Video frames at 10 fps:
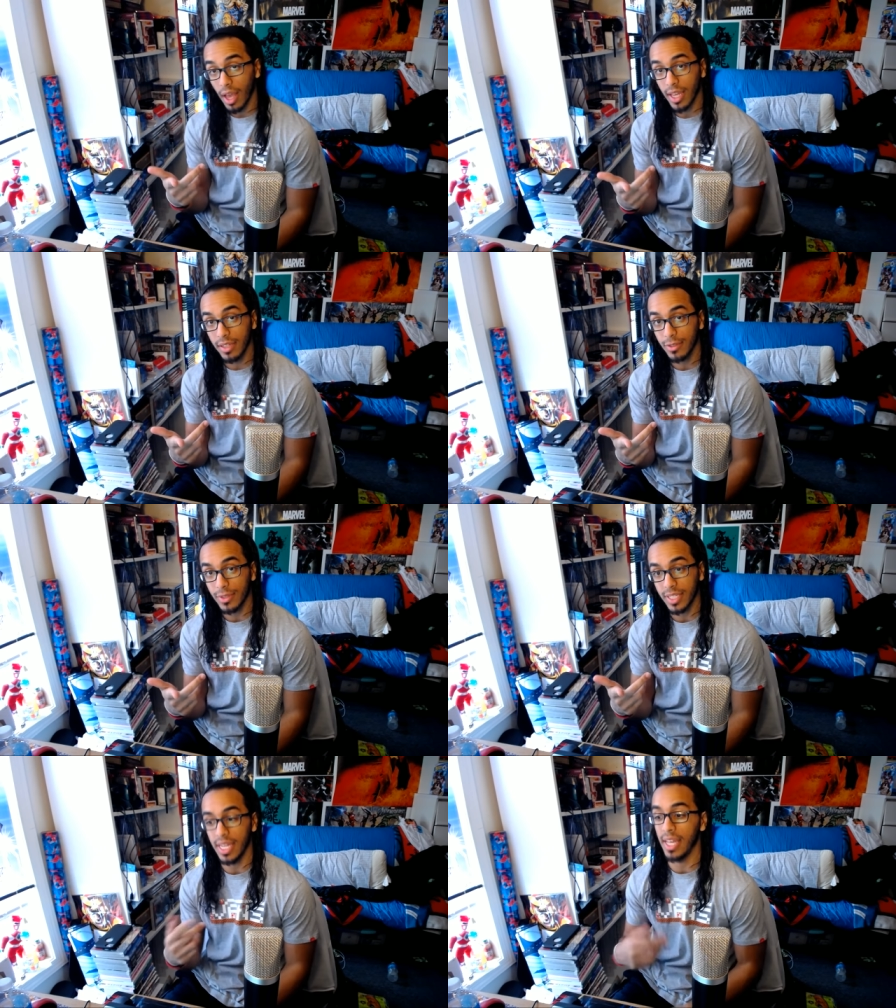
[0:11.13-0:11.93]
y'all
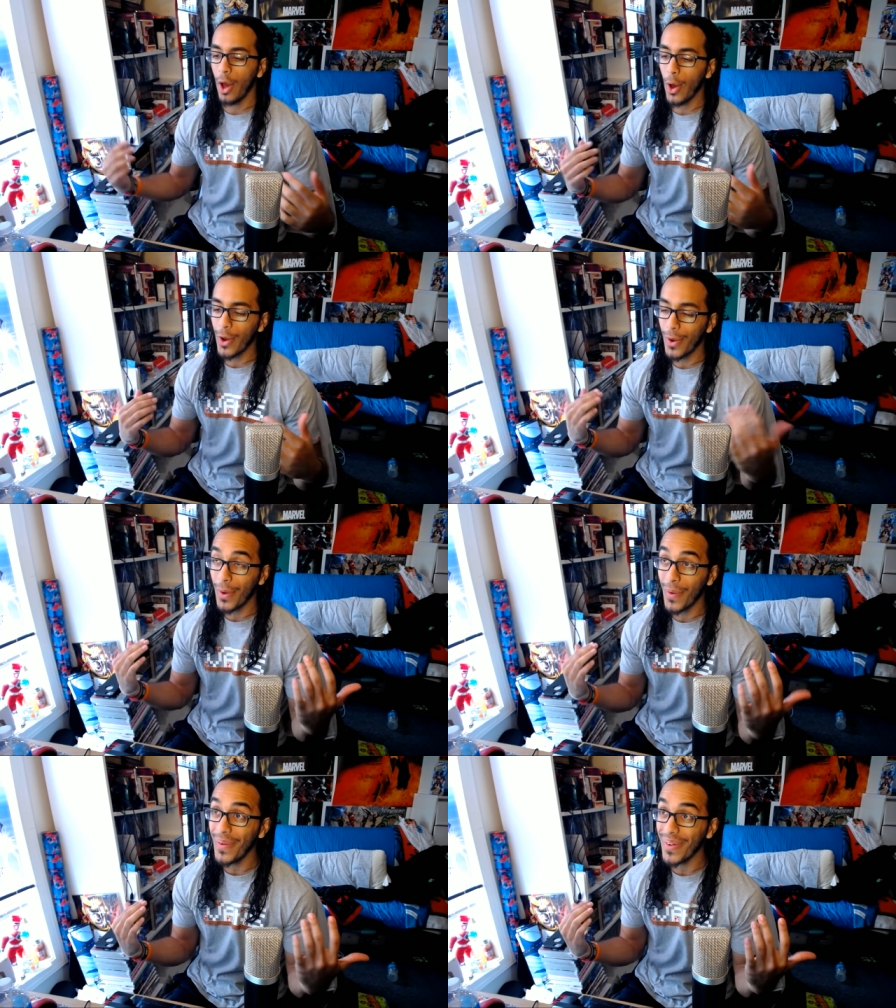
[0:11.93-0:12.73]
doing today?
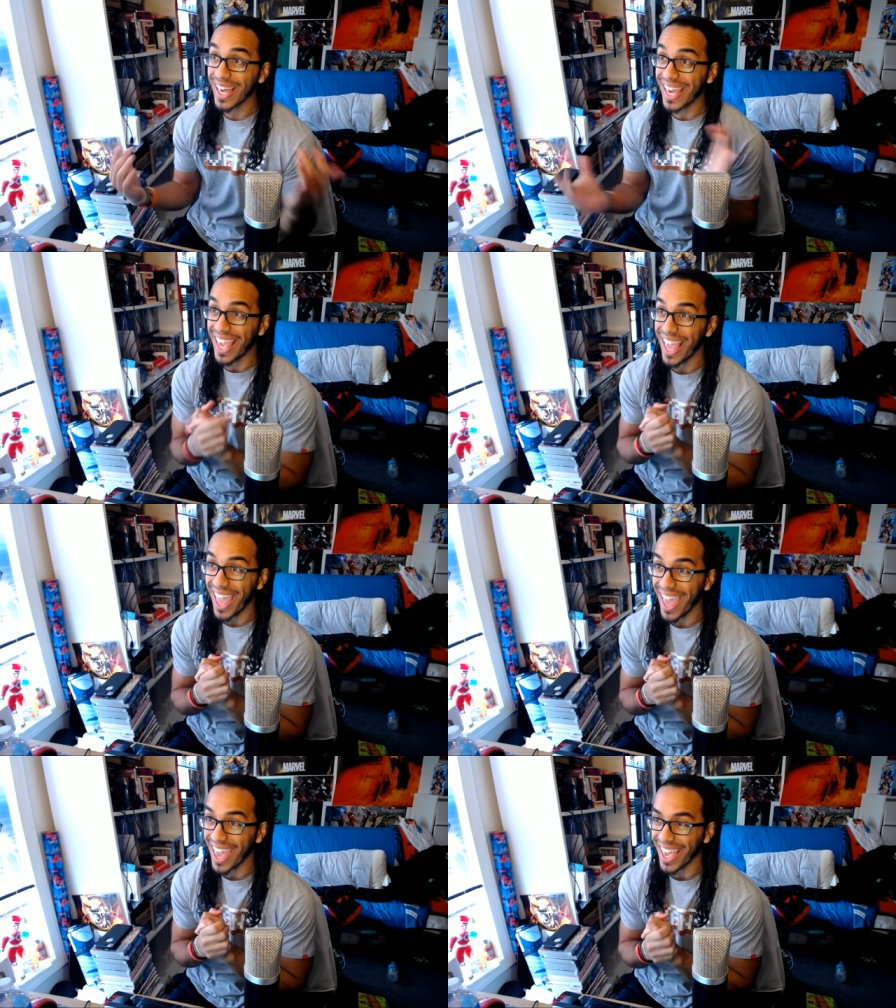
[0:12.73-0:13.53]

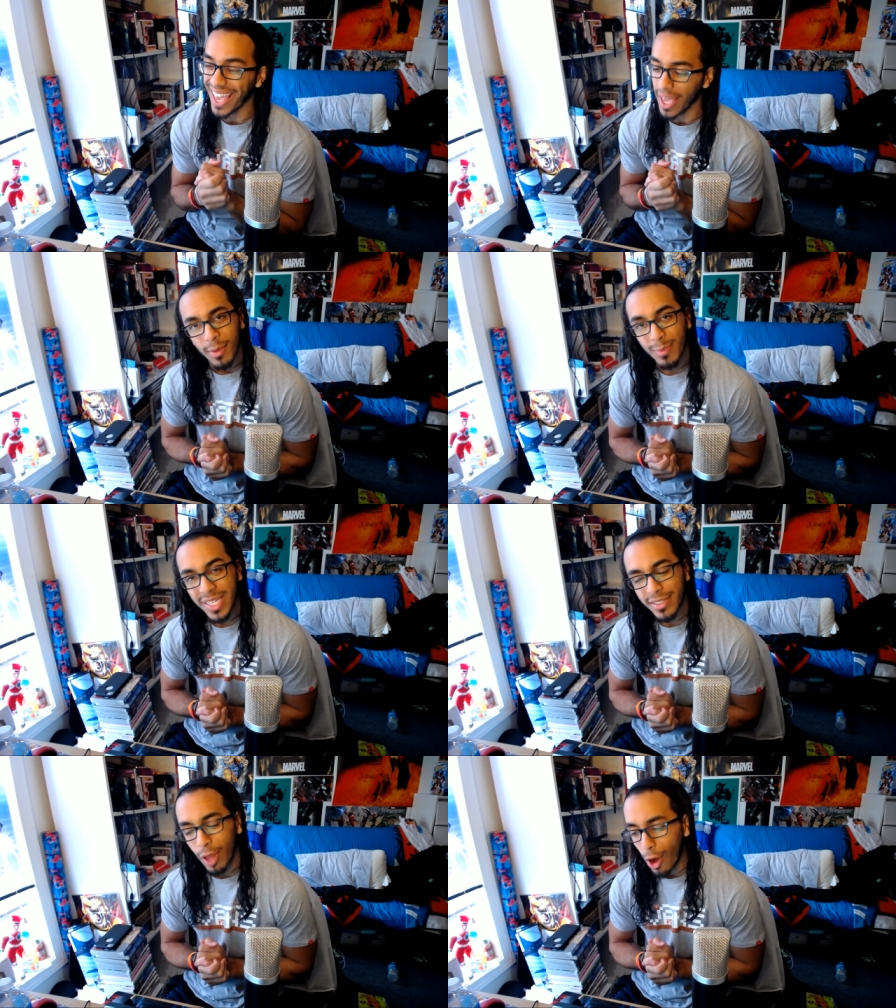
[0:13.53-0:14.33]
Okay,
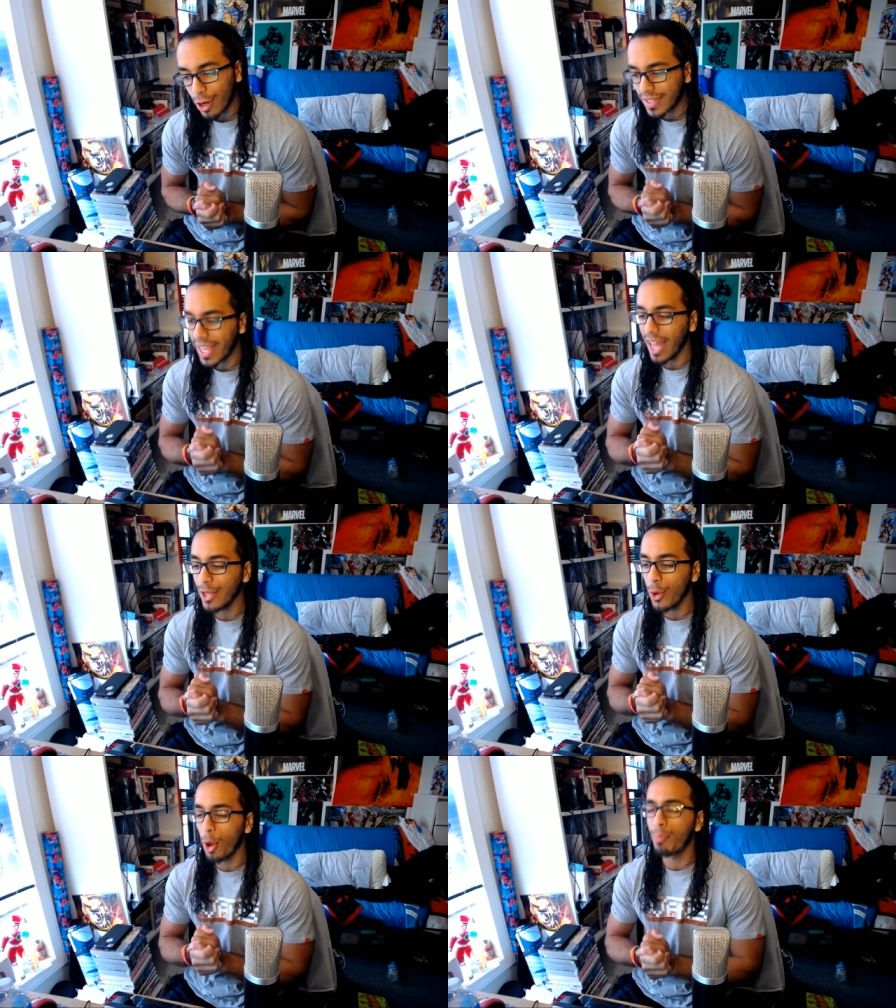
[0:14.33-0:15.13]
Mister
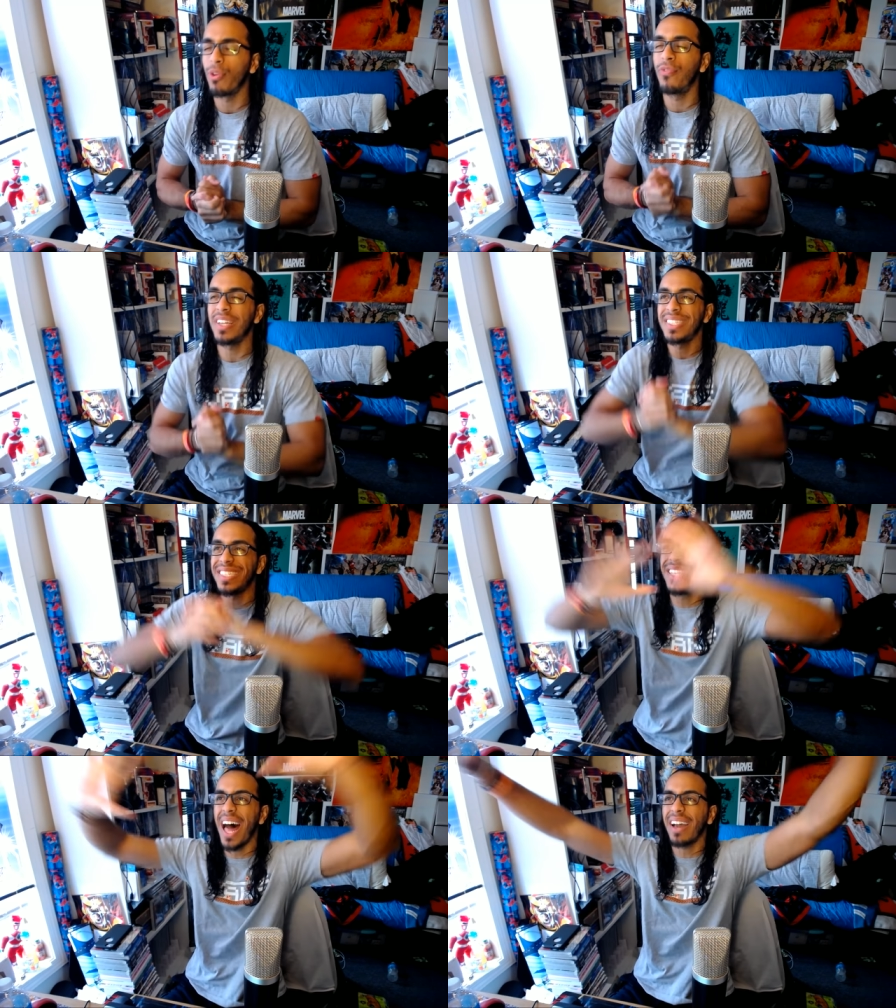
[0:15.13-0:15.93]
Senor
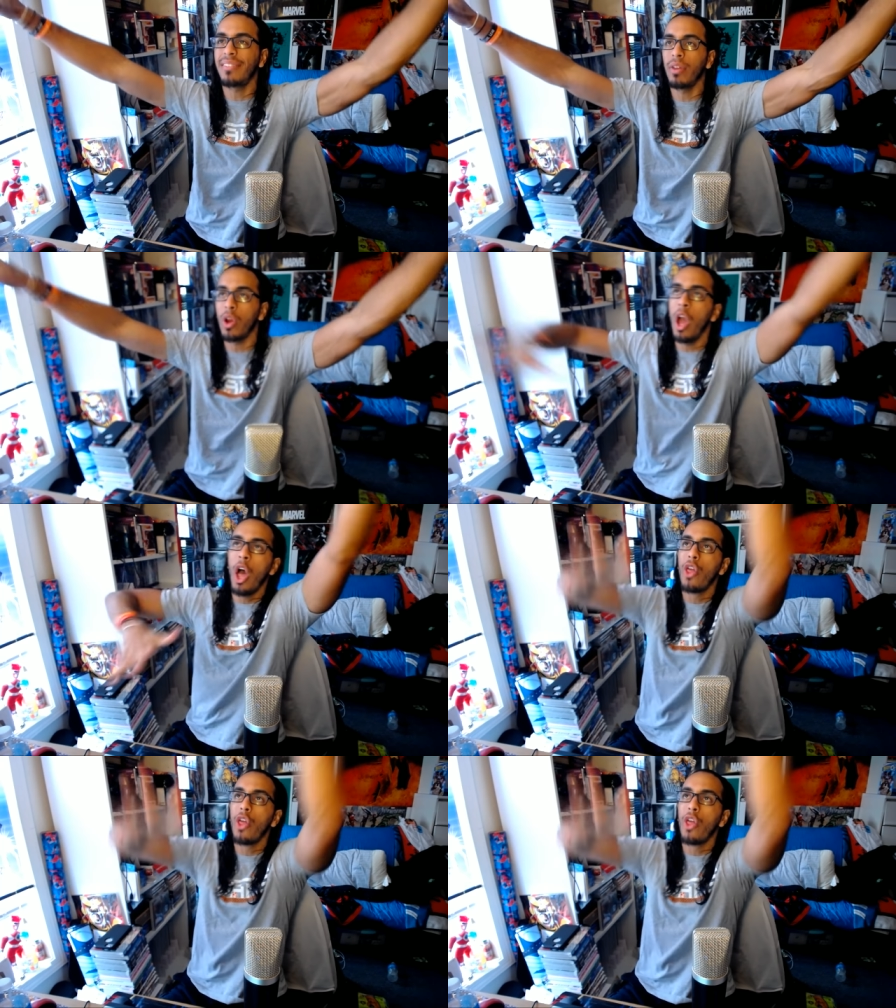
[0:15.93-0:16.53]
Professor Doctor,